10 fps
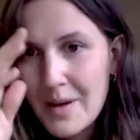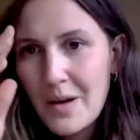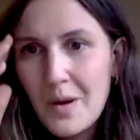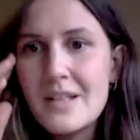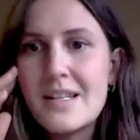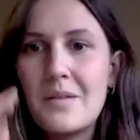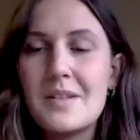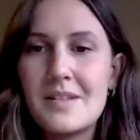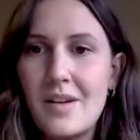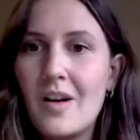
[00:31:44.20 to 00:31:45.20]
But I was. I
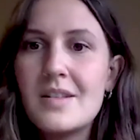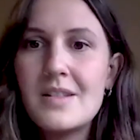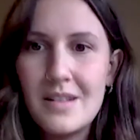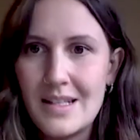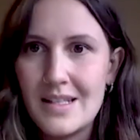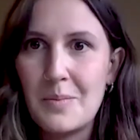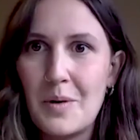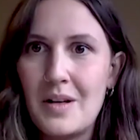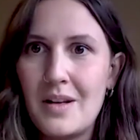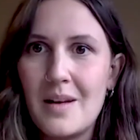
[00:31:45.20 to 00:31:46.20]
was constantly
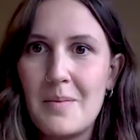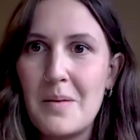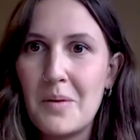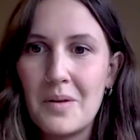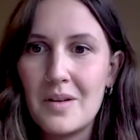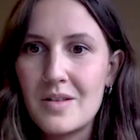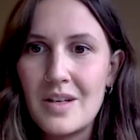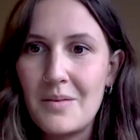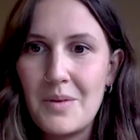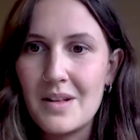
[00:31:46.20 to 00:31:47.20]
disappointed that people weren't
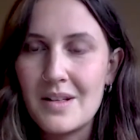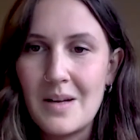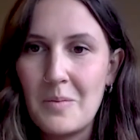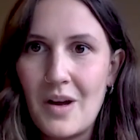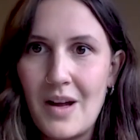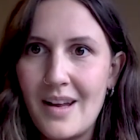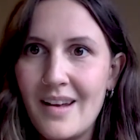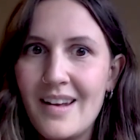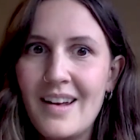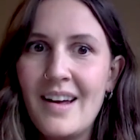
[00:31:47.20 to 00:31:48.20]
treating me the same
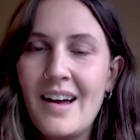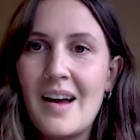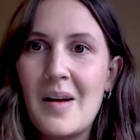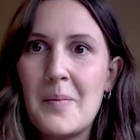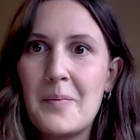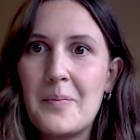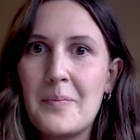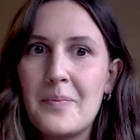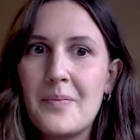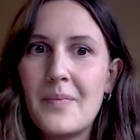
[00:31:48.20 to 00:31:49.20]
way. Um,
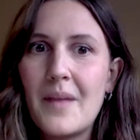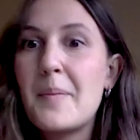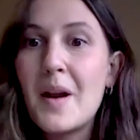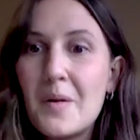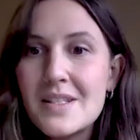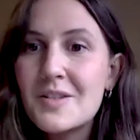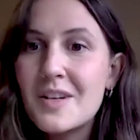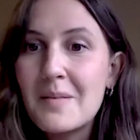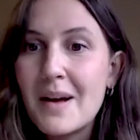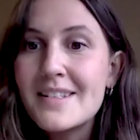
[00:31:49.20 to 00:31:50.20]
and, but I wasn't
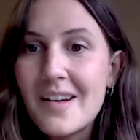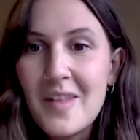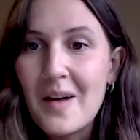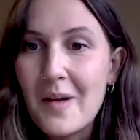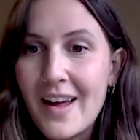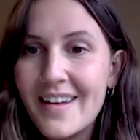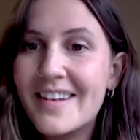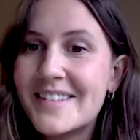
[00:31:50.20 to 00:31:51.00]
treating myself that way.